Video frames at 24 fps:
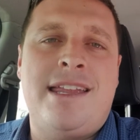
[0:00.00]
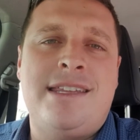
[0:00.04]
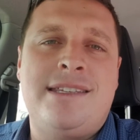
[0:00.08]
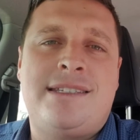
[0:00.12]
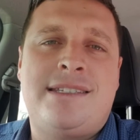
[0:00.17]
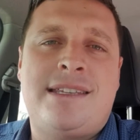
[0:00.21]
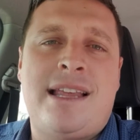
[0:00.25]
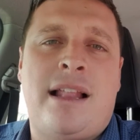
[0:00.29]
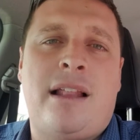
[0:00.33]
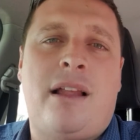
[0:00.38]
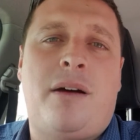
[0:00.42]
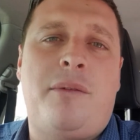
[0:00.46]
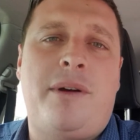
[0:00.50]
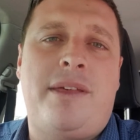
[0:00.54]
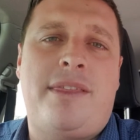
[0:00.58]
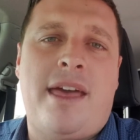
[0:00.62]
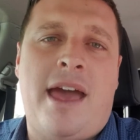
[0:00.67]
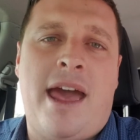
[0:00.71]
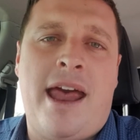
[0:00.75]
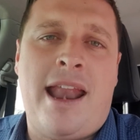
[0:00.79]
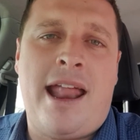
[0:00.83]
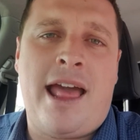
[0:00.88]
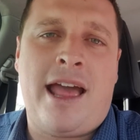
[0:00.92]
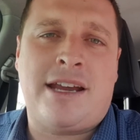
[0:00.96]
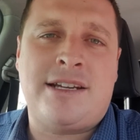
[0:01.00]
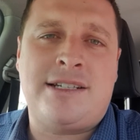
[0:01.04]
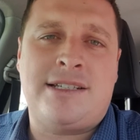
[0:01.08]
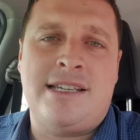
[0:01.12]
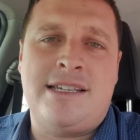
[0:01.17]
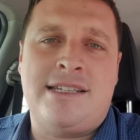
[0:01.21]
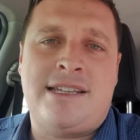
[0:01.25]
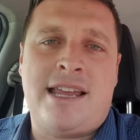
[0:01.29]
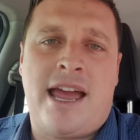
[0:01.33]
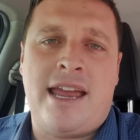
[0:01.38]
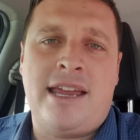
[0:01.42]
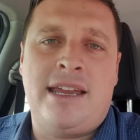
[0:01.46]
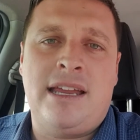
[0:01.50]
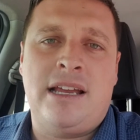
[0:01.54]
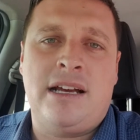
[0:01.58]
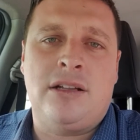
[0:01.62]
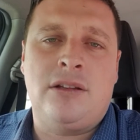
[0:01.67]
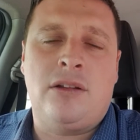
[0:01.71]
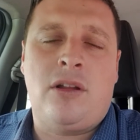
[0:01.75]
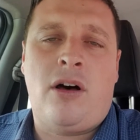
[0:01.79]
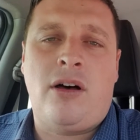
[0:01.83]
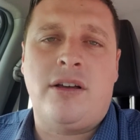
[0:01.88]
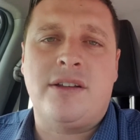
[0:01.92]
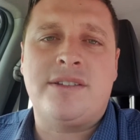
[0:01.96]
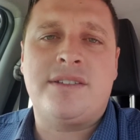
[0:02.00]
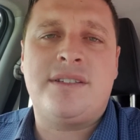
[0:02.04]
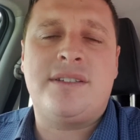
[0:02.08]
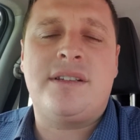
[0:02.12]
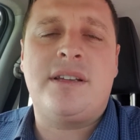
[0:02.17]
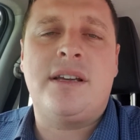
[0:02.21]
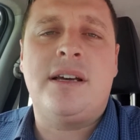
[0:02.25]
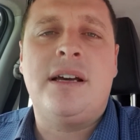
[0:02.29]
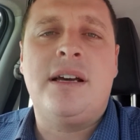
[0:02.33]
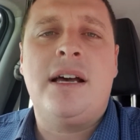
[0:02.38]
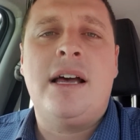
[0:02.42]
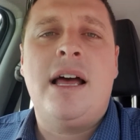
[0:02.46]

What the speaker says: and sell it without actually taking a loss.